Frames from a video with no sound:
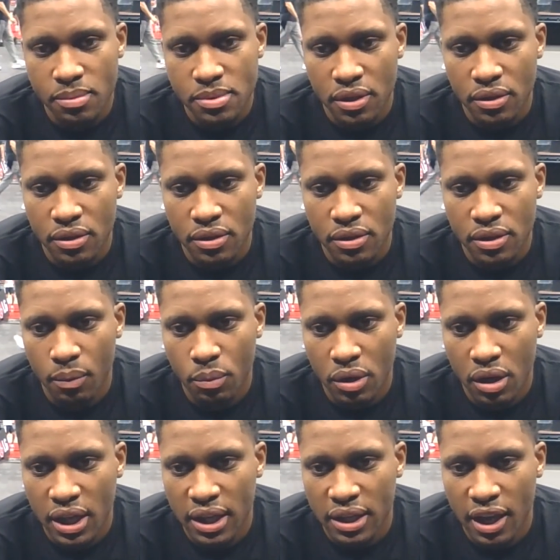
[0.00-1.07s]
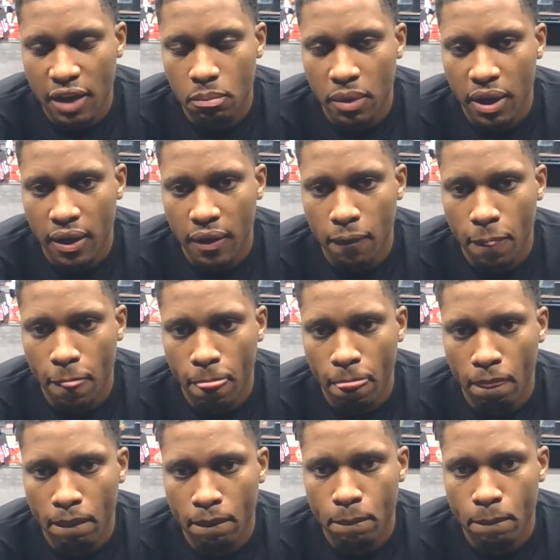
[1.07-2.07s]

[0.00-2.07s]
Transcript: So yeah, we're glad to have him back.